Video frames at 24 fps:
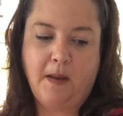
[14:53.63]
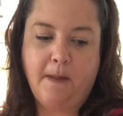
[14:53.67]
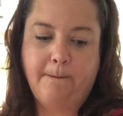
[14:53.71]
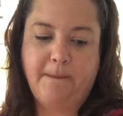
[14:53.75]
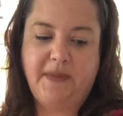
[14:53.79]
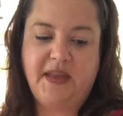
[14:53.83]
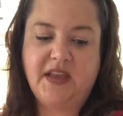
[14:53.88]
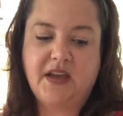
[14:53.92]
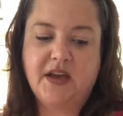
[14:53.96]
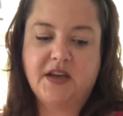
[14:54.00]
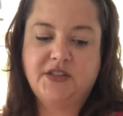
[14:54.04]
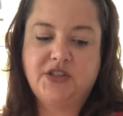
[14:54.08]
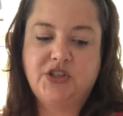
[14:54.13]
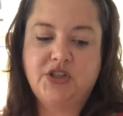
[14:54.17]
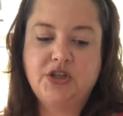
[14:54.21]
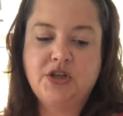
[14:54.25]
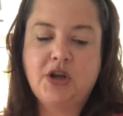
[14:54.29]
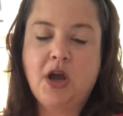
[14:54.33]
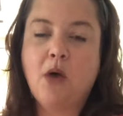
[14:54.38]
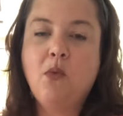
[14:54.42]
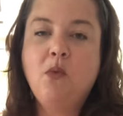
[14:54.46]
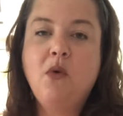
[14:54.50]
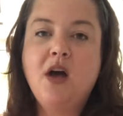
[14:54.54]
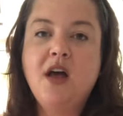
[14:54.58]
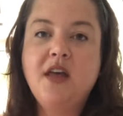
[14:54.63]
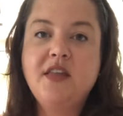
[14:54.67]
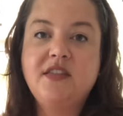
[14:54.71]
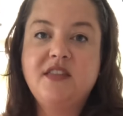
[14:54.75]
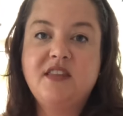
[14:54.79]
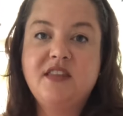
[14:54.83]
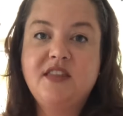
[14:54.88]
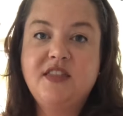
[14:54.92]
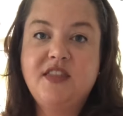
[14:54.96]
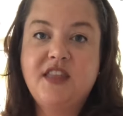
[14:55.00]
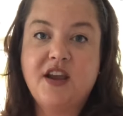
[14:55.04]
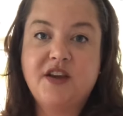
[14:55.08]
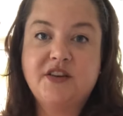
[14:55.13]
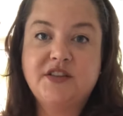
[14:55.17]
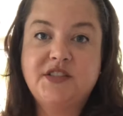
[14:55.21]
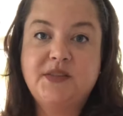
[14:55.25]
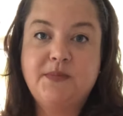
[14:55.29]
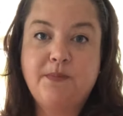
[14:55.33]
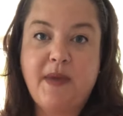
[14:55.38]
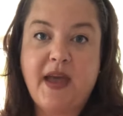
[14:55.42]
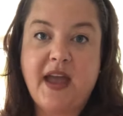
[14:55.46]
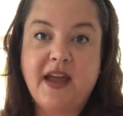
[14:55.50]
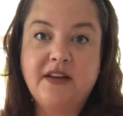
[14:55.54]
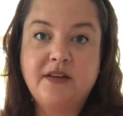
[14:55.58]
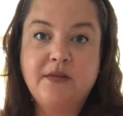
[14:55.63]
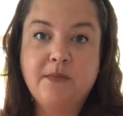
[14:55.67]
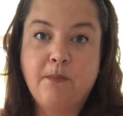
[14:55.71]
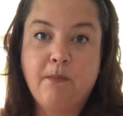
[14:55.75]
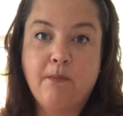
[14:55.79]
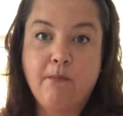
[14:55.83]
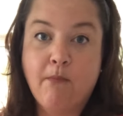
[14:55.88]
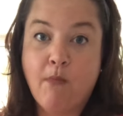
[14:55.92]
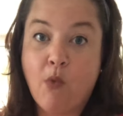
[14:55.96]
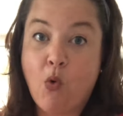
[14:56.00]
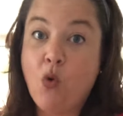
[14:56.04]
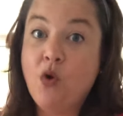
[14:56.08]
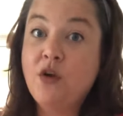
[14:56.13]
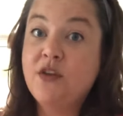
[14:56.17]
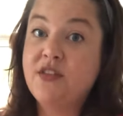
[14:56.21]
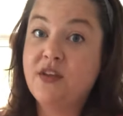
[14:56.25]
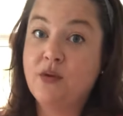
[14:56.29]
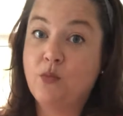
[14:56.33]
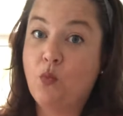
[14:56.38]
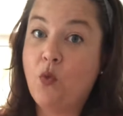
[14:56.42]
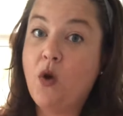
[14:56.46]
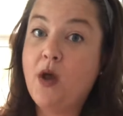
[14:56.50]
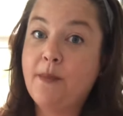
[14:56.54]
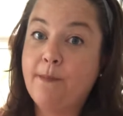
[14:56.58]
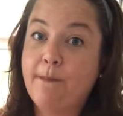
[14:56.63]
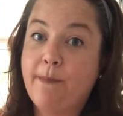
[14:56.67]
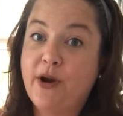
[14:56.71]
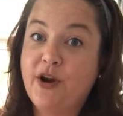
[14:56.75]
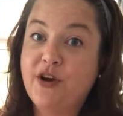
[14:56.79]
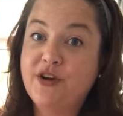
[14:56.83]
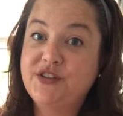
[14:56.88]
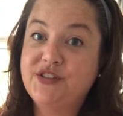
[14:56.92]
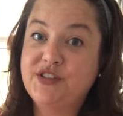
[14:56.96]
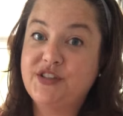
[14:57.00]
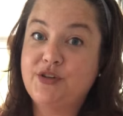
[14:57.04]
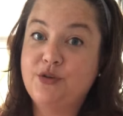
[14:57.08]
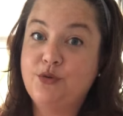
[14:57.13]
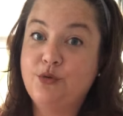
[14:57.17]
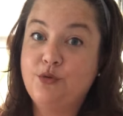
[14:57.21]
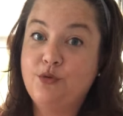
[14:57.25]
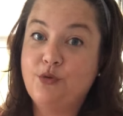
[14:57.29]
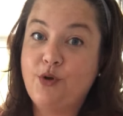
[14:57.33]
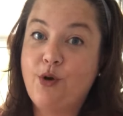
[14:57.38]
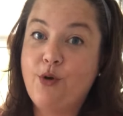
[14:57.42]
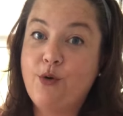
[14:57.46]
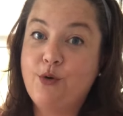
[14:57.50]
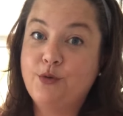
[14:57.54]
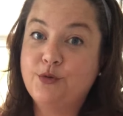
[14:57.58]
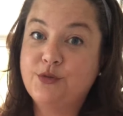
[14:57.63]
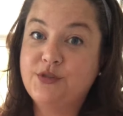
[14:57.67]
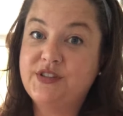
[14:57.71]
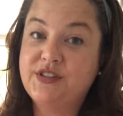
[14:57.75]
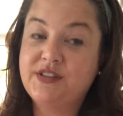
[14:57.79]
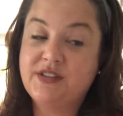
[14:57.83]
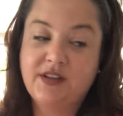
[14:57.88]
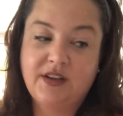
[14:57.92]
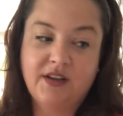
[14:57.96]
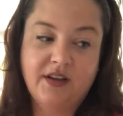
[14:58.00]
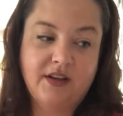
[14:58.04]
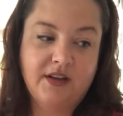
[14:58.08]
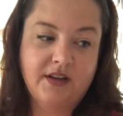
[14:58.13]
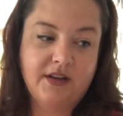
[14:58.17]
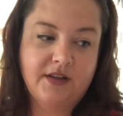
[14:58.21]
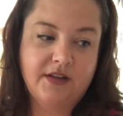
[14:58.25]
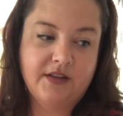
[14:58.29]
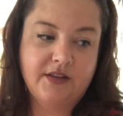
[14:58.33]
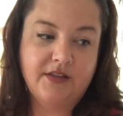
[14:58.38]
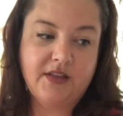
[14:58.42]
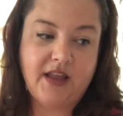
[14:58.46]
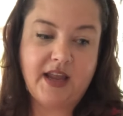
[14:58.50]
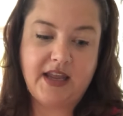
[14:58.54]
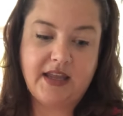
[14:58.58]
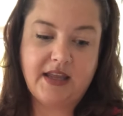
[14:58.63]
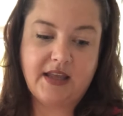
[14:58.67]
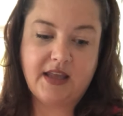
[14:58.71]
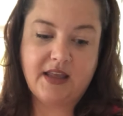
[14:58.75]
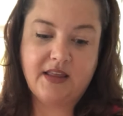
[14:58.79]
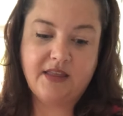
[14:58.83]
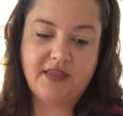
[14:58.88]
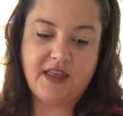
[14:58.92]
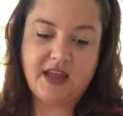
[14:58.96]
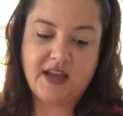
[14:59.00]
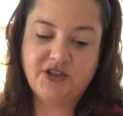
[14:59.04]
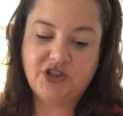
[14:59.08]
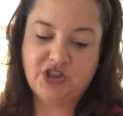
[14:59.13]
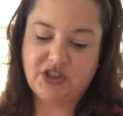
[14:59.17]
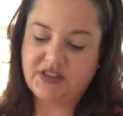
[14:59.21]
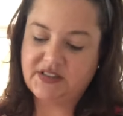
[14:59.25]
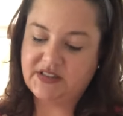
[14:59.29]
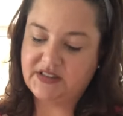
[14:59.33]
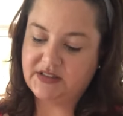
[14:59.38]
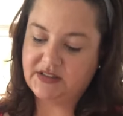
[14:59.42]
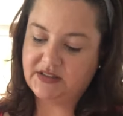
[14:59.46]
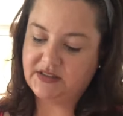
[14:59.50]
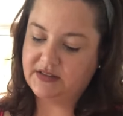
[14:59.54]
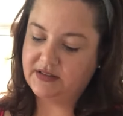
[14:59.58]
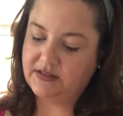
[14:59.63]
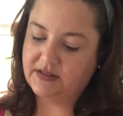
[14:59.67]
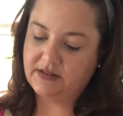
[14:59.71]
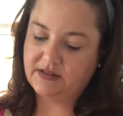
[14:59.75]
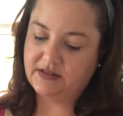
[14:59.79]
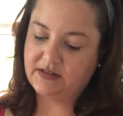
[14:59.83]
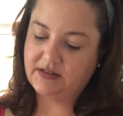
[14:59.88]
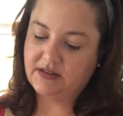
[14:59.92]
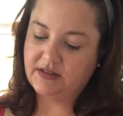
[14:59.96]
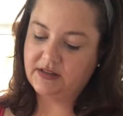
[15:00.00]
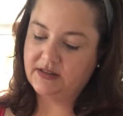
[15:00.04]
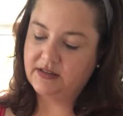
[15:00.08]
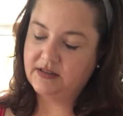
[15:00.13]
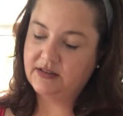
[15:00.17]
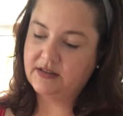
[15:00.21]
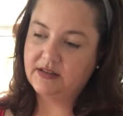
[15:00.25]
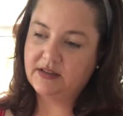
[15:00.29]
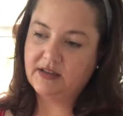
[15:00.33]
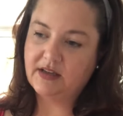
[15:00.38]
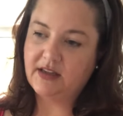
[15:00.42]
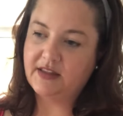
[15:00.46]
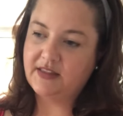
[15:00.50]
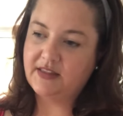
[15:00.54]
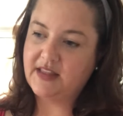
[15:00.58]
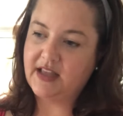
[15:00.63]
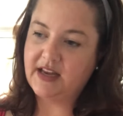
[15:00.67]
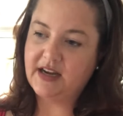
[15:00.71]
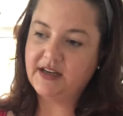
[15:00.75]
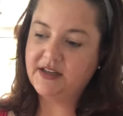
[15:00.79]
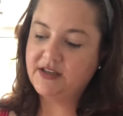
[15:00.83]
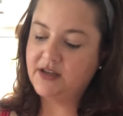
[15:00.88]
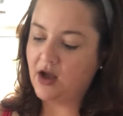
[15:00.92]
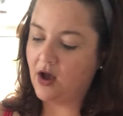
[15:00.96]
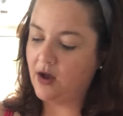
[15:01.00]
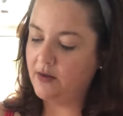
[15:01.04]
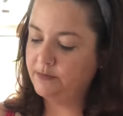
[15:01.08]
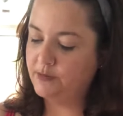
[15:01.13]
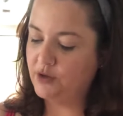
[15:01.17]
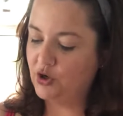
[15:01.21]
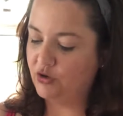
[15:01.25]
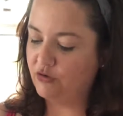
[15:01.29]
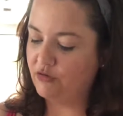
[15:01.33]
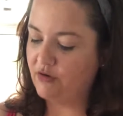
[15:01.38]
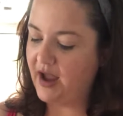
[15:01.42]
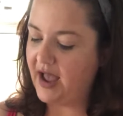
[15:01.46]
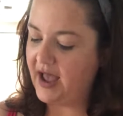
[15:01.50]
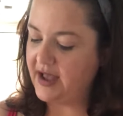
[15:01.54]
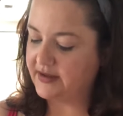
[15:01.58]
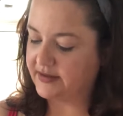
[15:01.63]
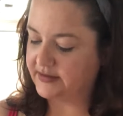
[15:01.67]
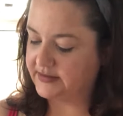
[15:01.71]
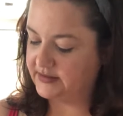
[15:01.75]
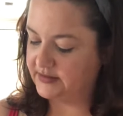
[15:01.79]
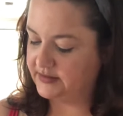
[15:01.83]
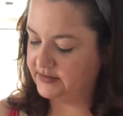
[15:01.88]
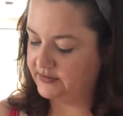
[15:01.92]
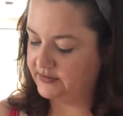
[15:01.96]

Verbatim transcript: Because you know what? There's been more than one person who knows, like, they just, they didn't come correct.